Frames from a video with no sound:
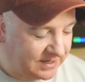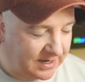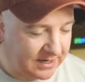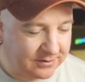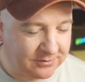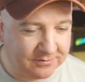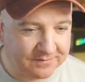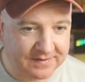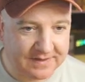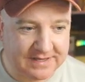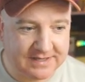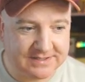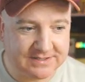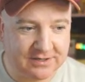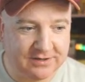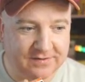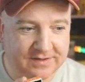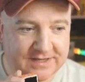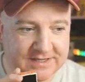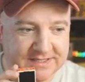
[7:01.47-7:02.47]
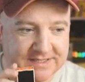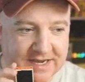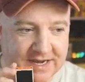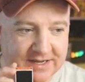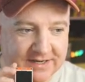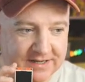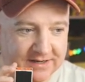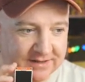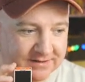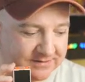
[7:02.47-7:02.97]
I love these uh, these
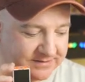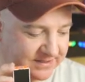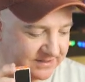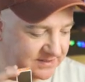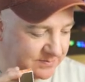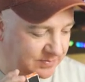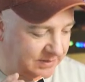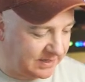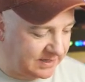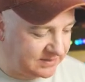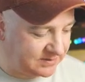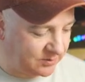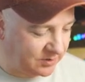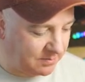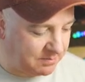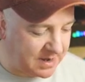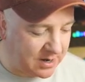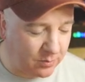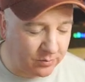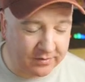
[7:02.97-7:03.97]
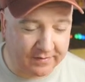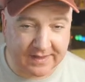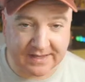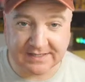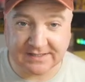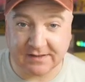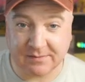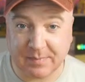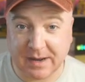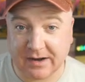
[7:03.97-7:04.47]
tiny little displays. I'm going to mount one of
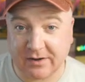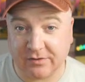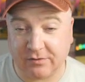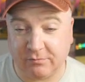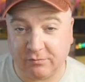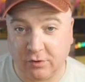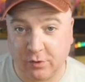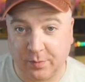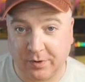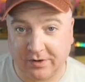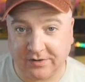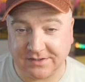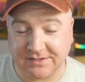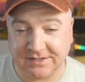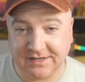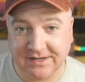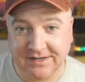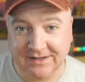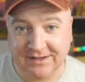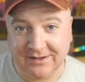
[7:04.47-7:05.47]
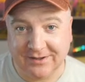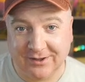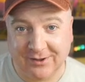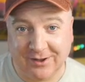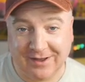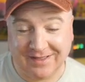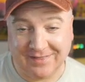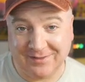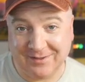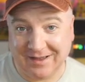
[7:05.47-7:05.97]
these to the back of the robot
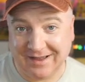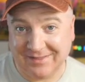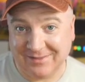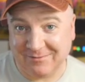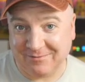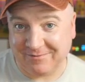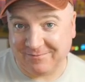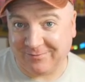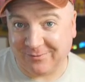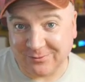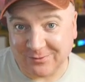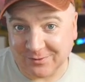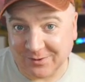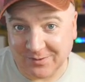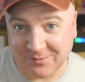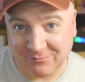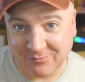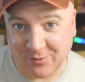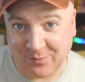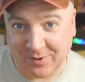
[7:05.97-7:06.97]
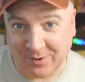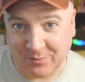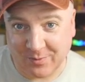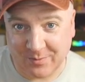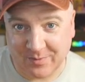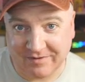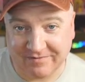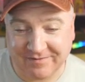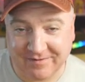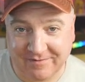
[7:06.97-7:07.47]
uh, in the in the full robot
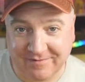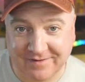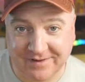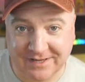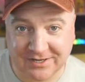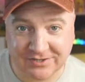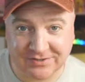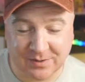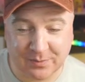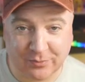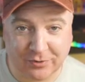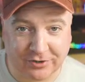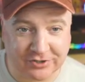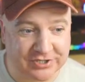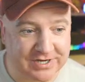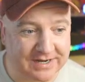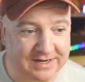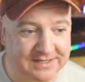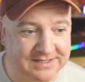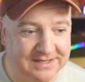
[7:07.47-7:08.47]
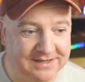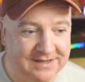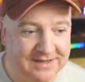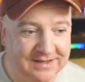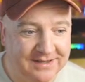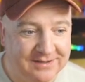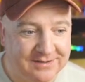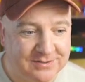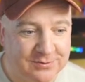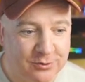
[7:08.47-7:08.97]
when we've finished the project.
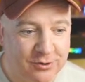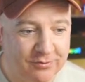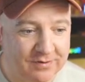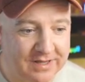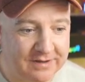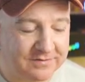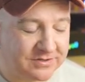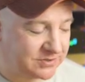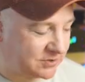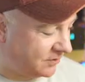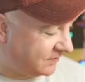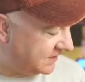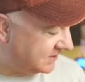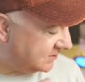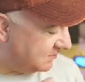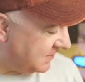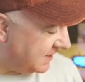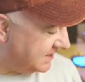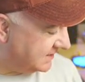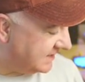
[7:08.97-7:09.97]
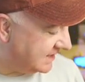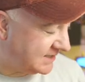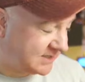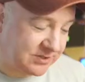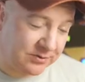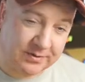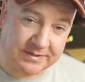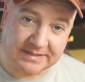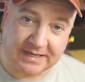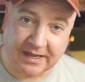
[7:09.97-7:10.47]
So currently I've just got this on my
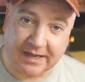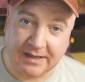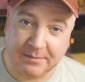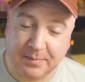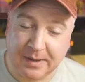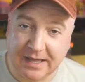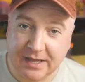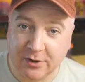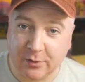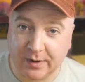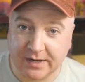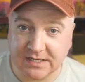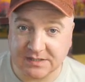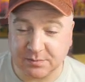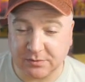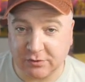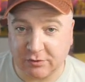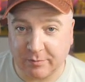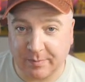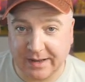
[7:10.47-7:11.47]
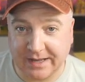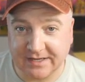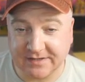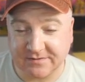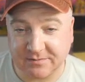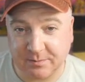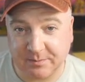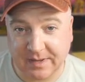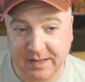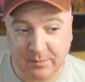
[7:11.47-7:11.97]
desk using a Pico Explorer
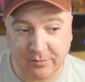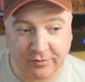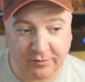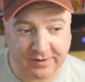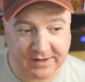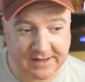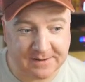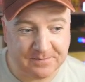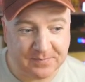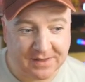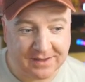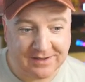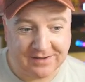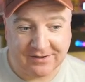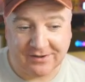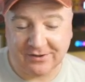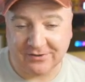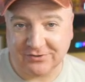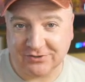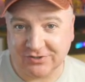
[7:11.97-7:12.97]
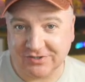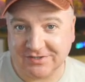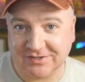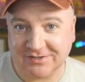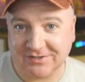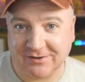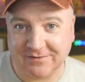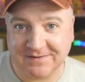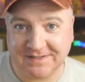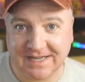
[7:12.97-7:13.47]
base from Pimoroni uh, just
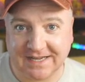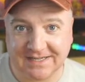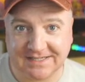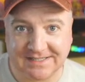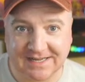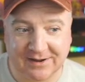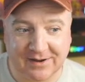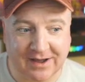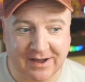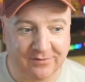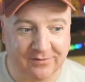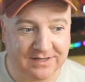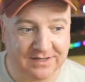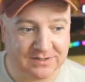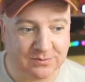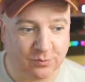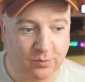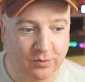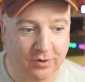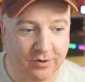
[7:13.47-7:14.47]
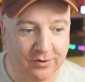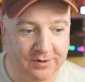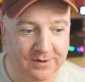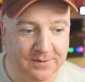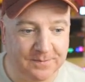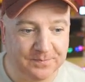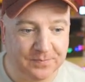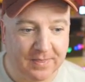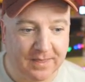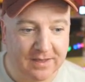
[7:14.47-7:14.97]
to sort of test out how this will
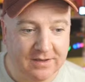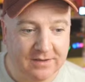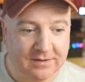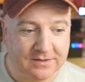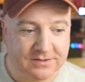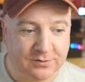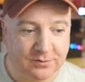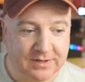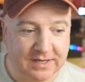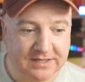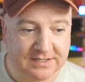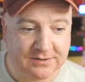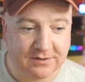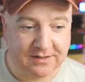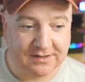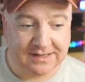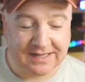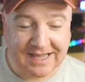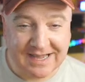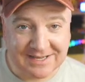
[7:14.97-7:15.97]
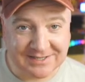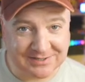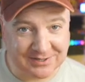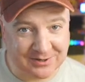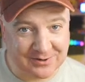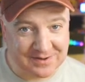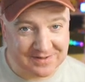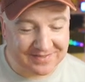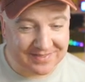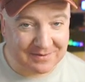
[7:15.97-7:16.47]
work. So yes,
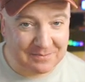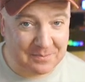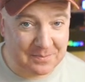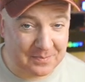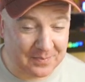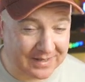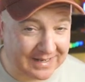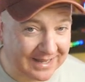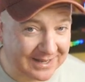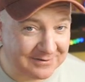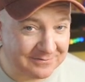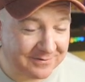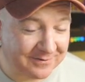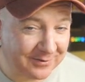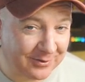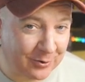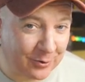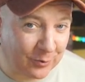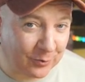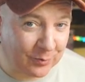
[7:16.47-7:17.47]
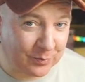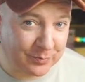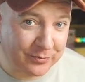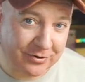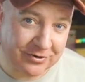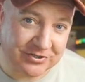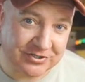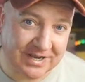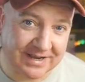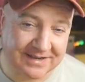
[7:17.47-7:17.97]
later the plan for the whole
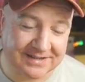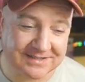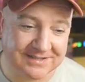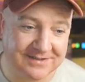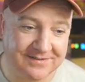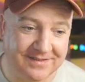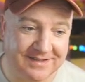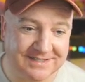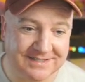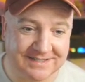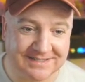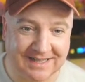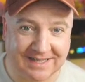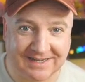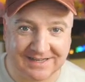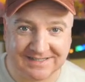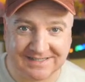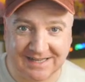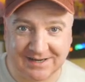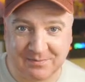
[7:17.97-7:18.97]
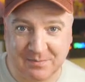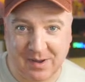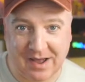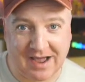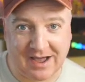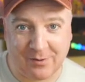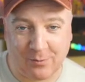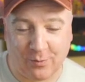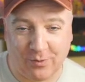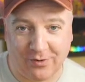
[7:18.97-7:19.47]
project. This is like I said
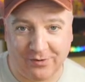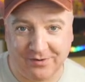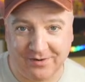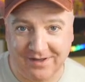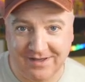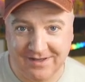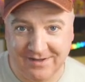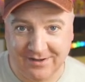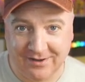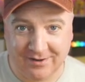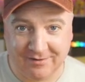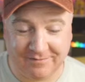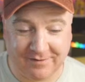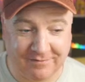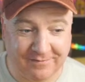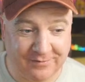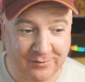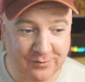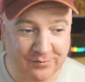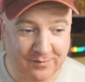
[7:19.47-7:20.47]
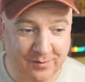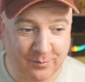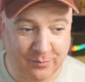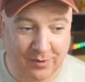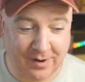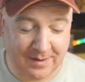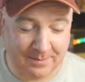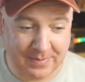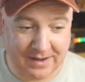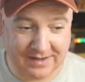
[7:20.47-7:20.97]
part one of a few
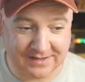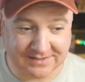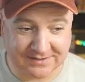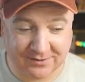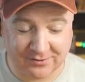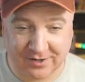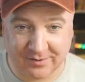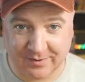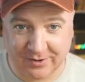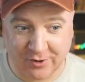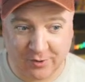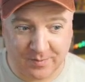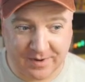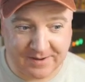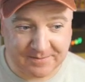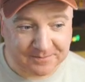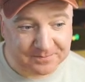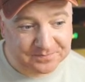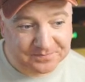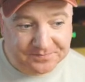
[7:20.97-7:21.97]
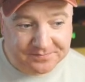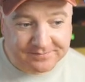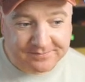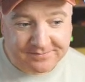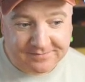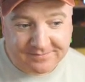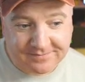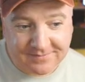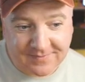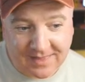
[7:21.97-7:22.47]
parts that are going to be coming
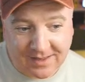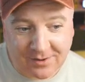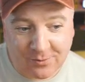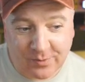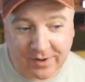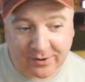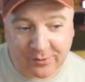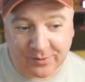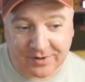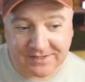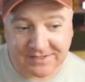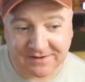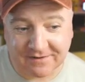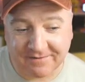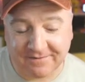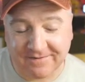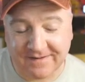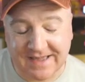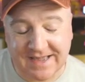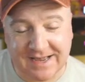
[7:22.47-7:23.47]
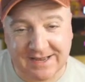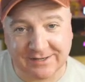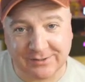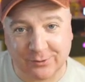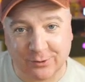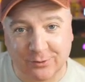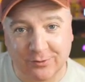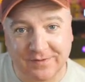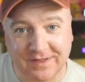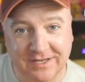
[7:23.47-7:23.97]
we are going to feed
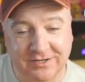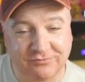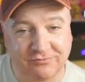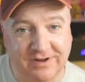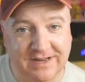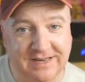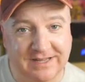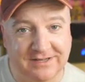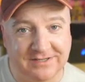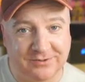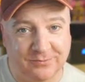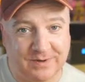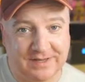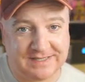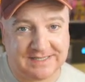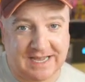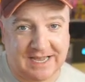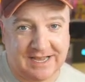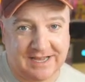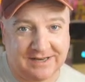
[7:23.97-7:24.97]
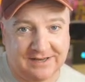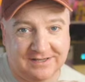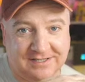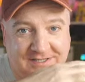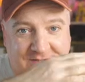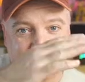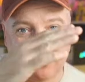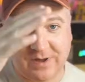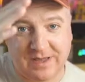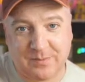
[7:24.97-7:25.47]
all these readings that we take in a
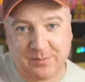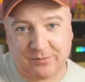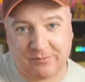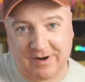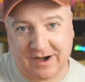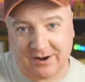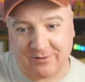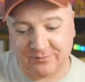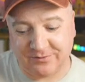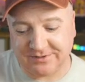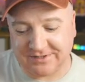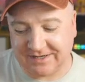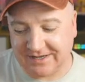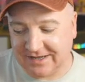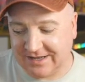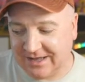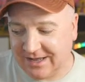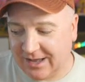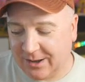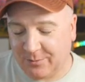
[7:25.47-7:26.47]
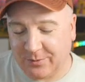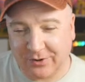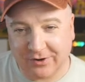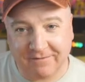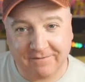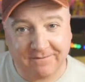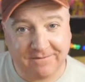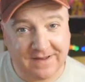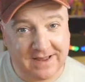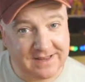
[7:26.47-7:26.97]
sweep round. We're
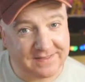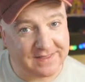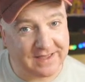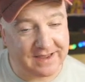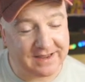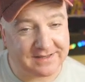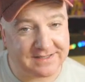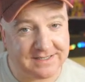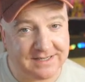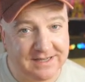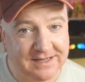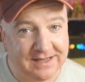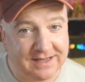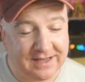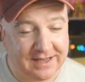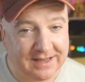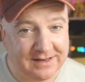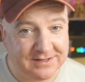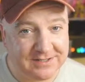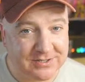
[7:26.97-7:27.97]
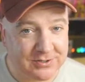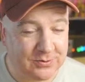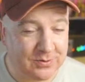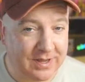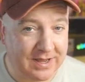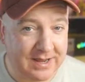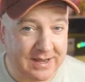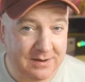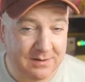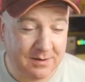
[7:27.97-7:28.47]
going to feed that
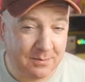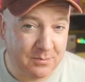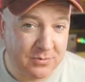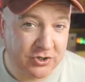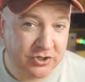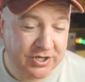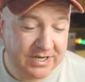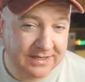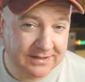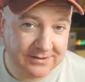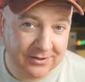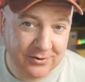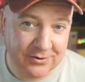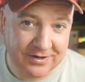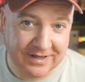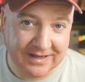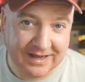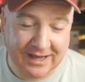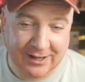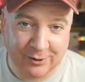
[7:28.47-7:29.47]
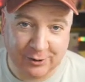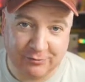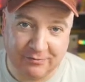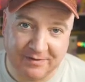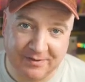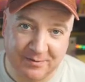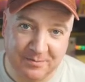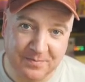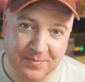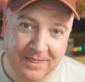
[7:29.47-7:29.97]
into a machine learning
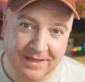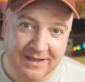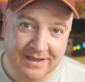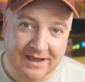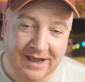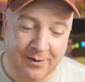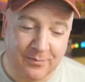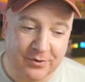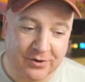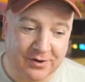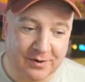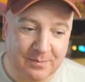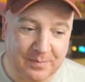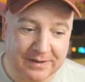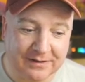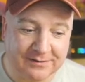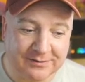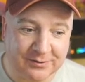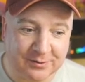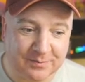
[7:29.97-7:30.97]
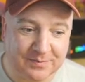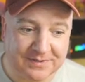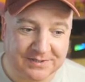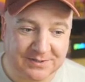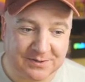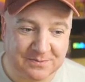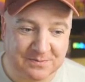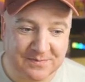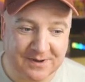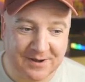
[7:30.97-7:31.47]
algorithm, and we're going to build up
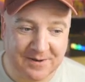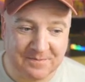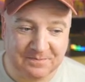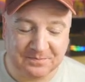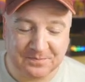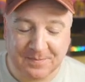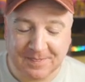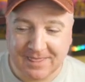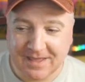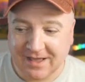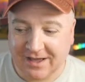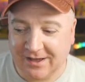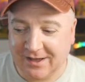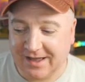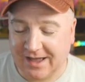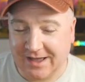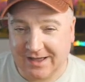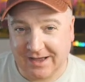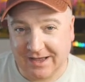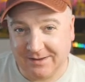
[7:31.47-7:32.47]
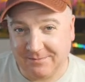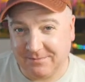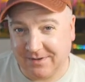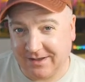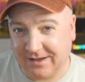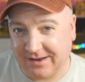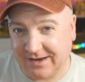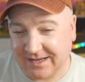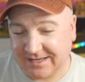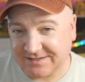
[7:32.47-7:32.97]
some um, a, a,
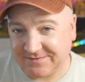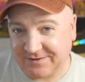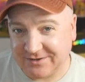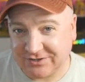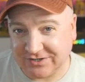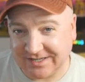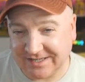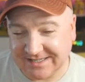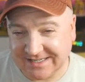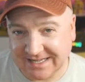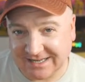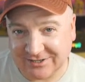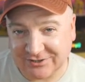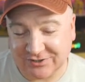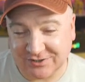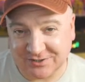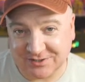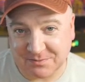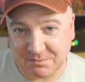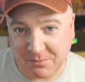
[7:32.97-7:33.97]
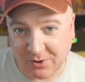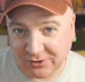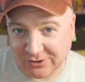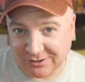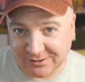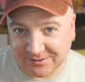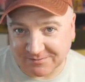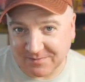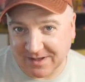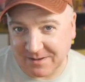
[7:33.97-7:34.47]
an artificial intelligent
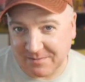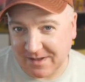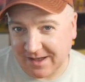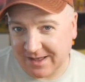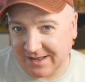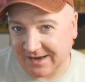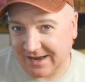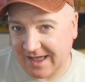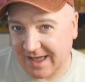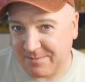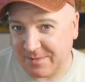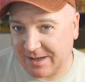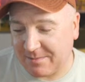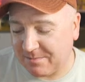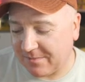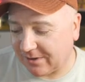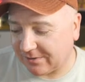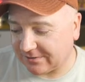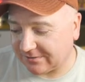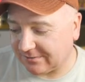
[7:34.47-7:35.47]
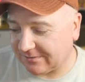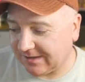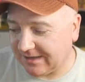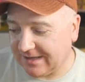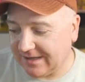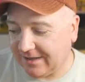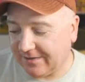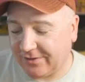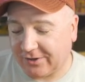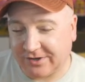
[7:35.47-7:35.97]
model, um, an MM model
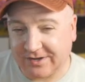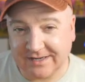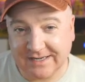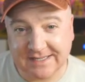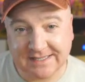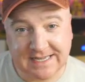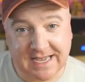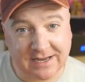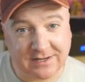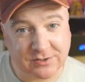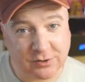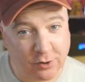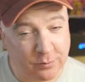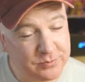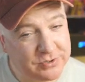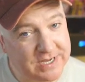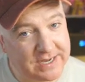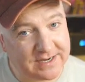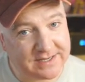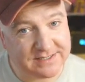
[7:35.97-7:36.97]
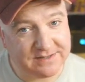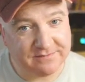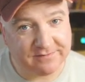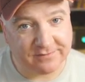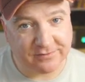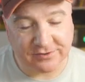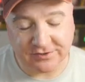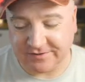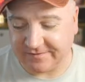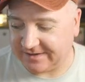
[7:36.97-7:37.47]
that can detect objects in
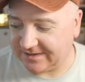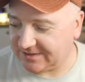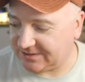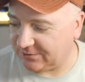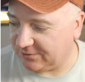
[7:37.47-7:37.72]
front of it.